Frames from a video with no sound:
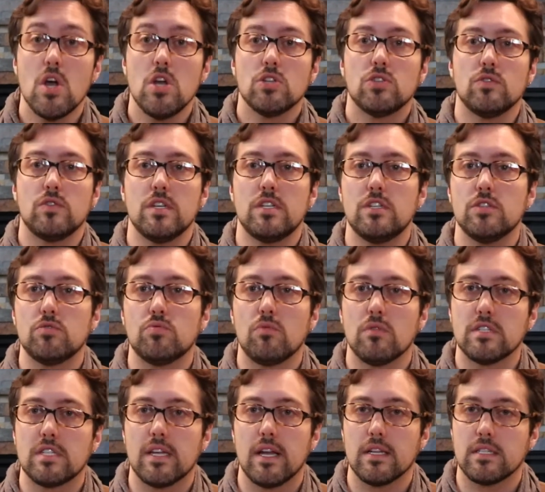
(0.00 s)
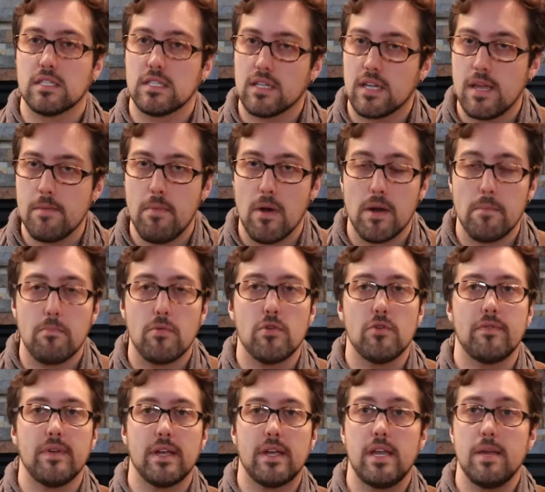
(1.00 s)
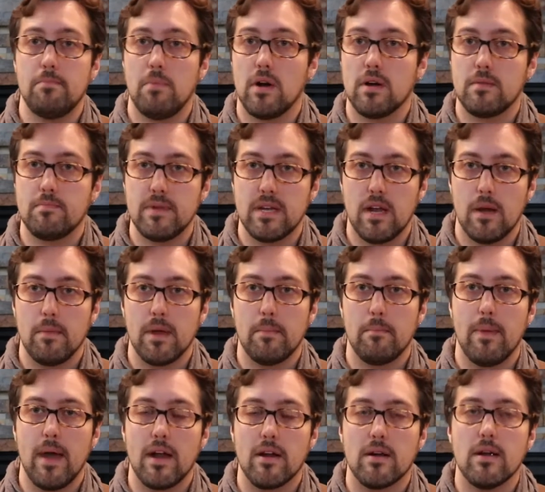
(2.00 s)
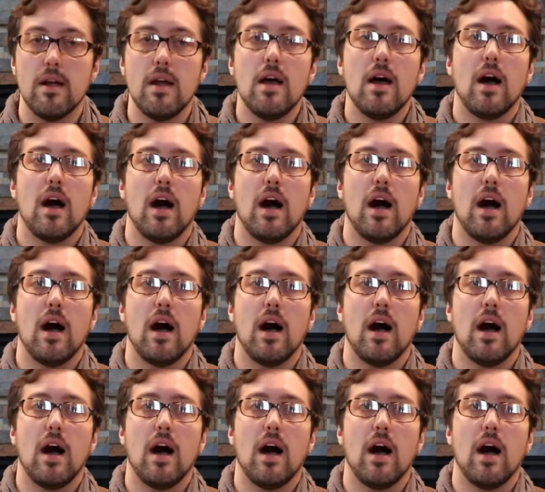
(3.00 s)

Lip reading: So this is, once again, to keep on improving, keep on becoming better,